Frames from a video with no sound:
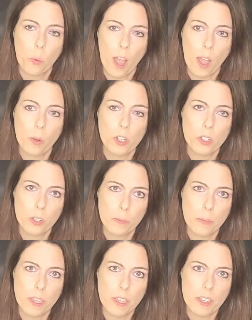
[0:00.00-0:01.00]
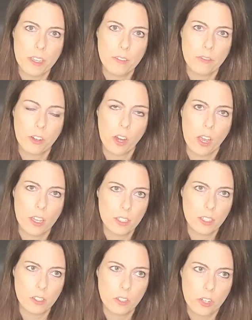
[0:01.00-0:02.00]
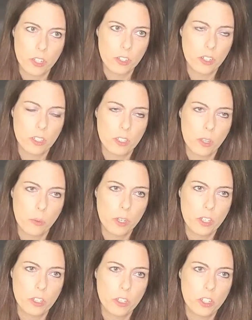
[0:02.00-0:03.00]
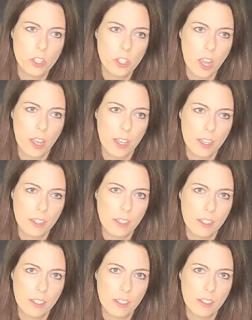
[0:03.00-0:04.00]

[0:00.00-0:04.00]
how it should be for us as Christians, that we should shine